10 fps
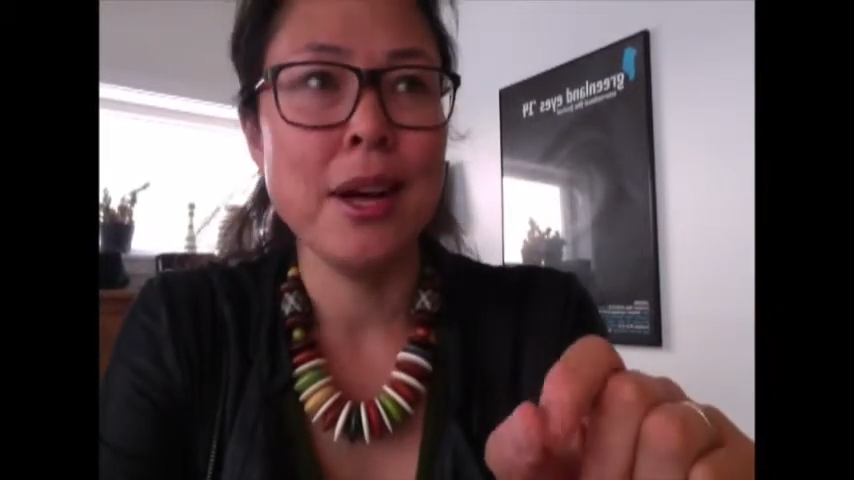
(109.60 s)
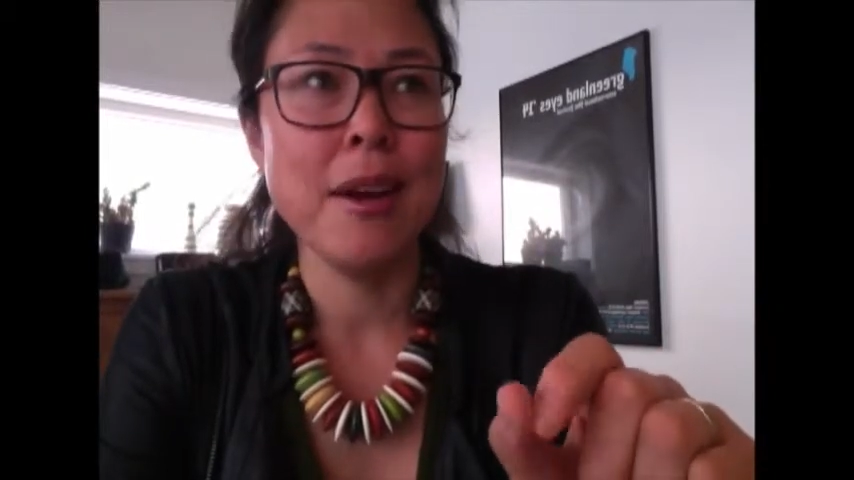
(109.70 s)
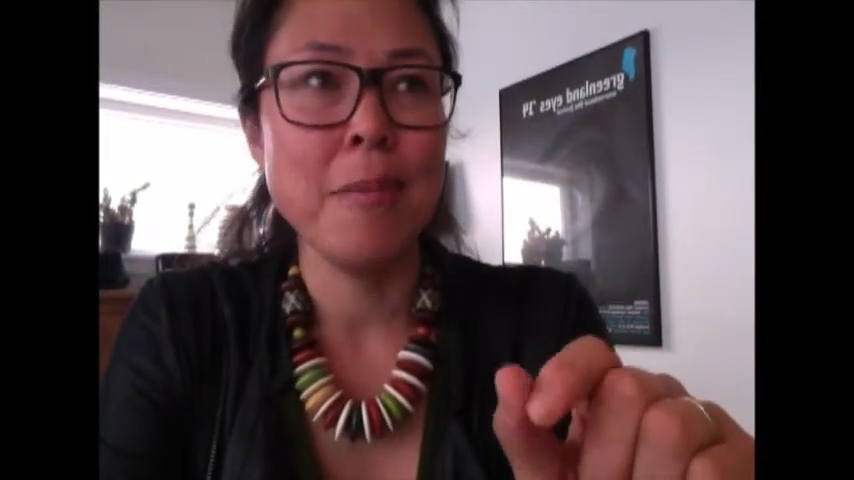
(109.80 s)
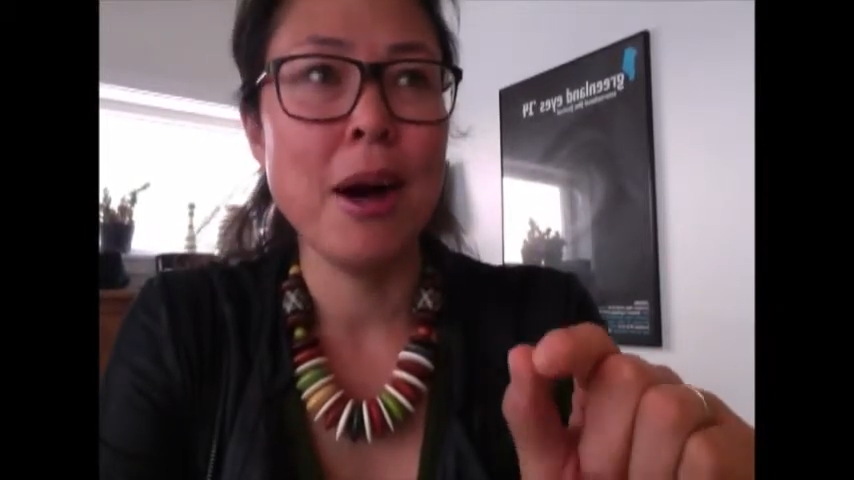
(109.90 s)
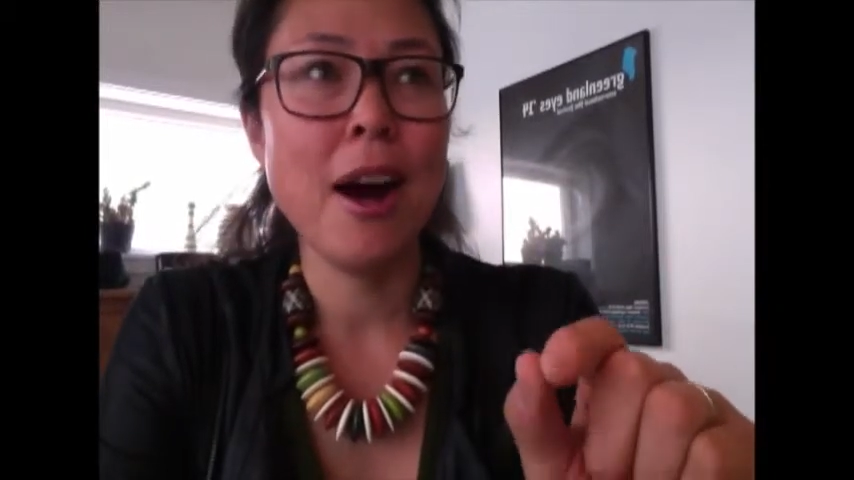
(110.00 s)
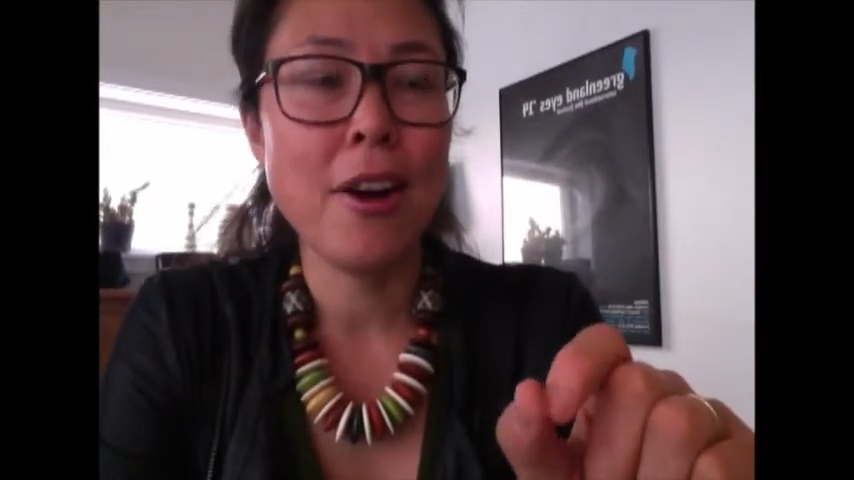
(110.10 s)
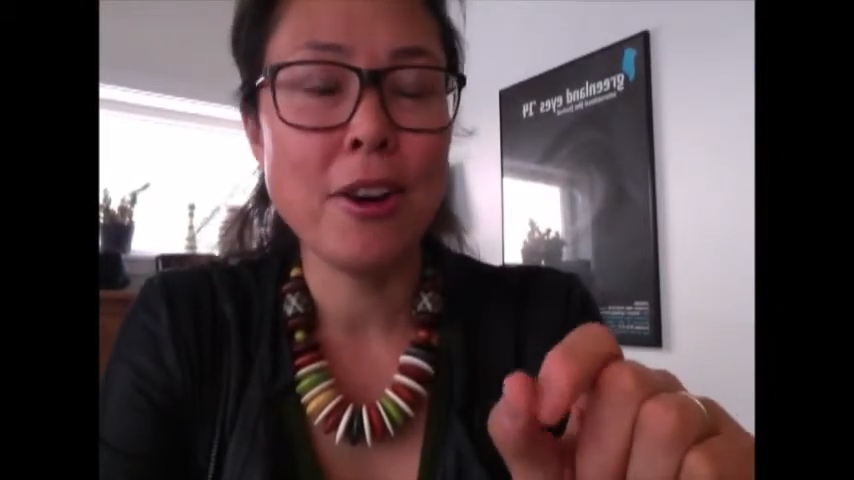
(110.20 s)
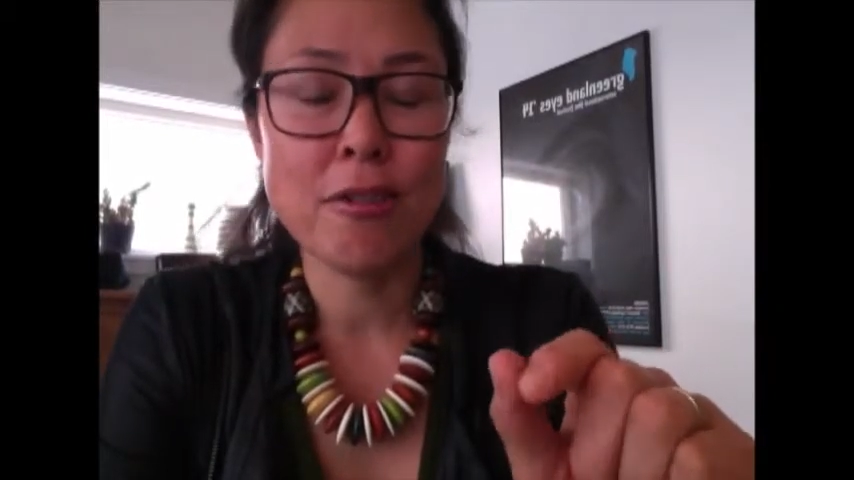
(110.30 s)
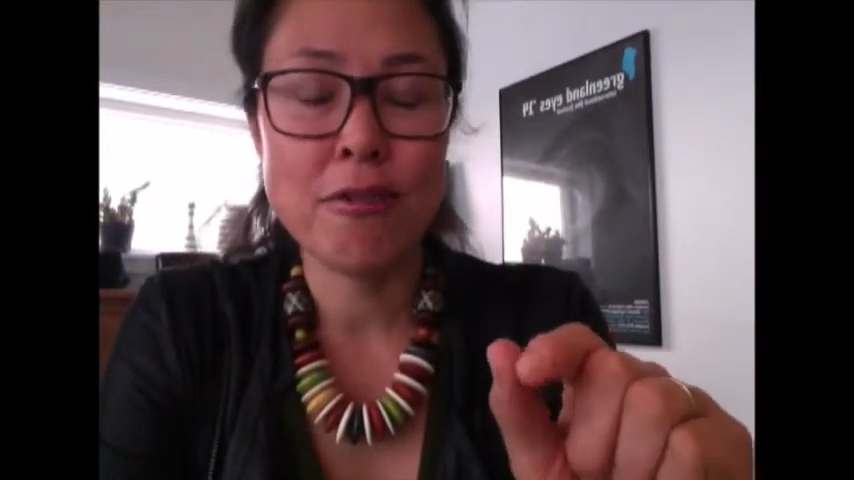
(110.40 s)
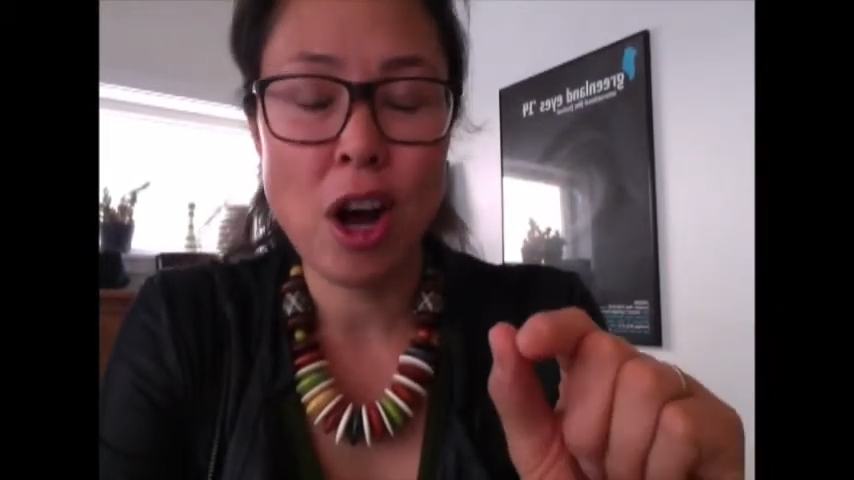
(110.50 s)
a part
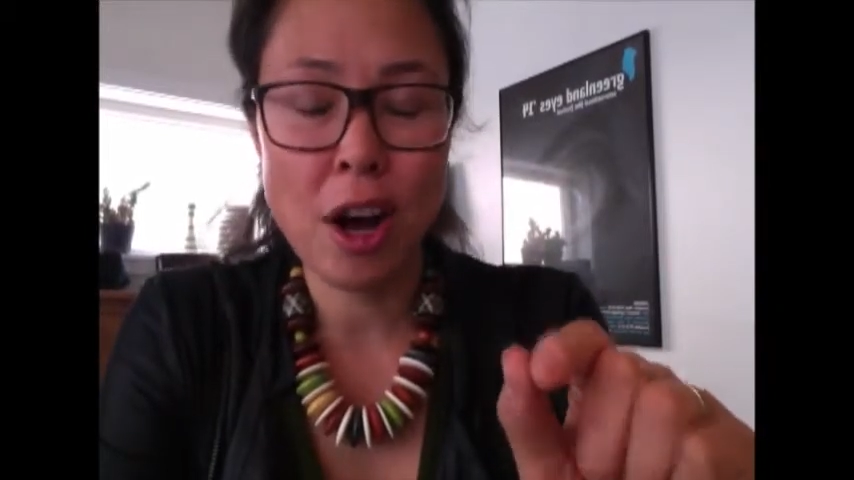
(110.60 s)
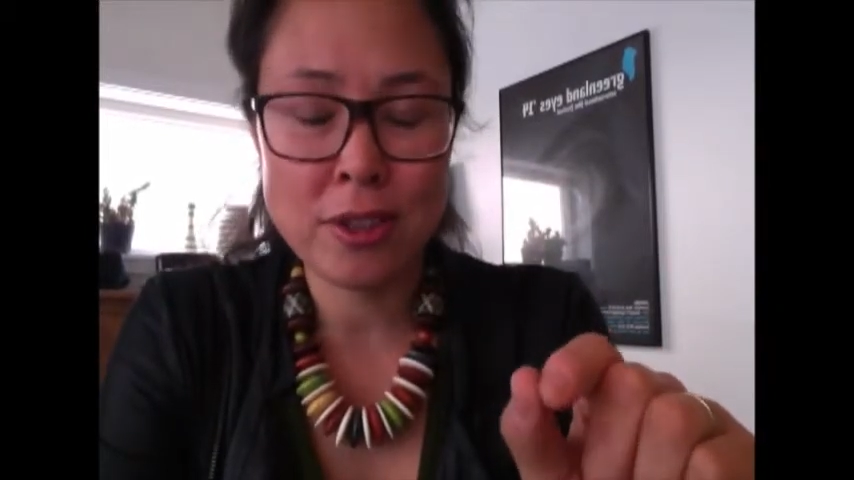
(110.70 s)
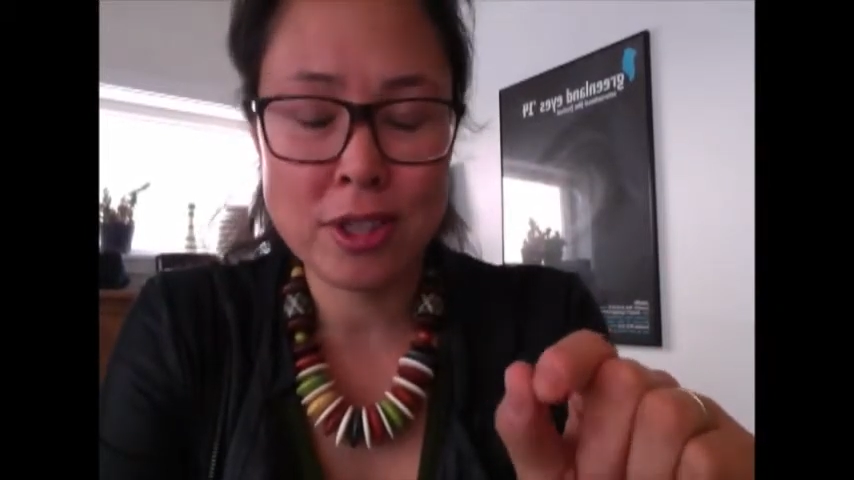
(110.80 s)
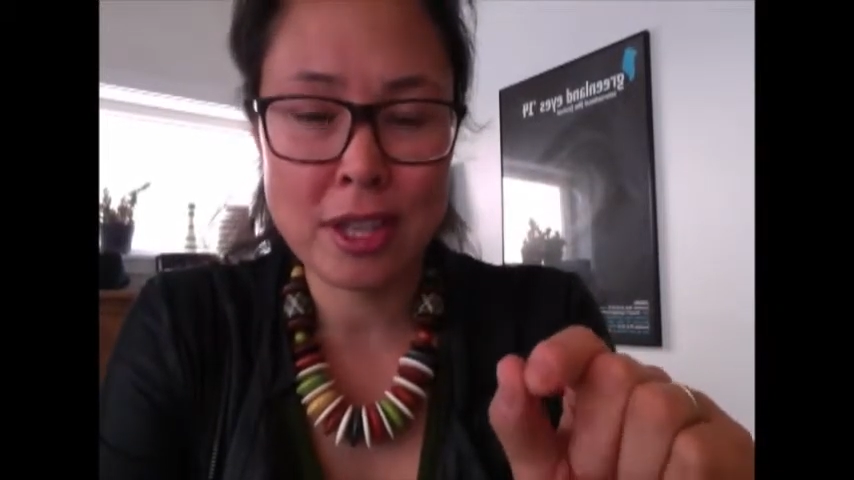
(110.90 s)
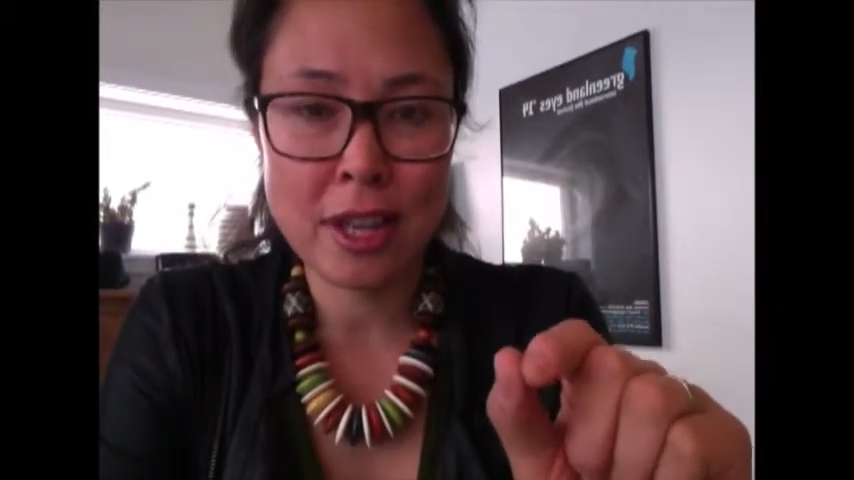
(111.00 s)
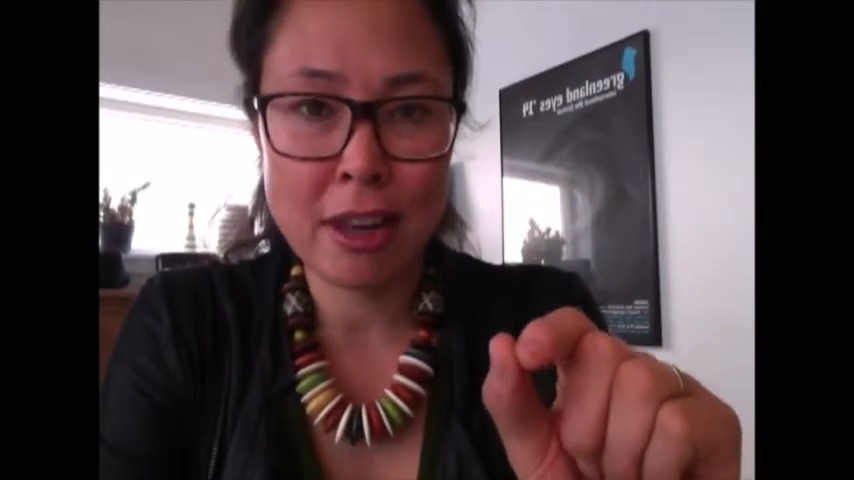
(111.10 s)
of hunting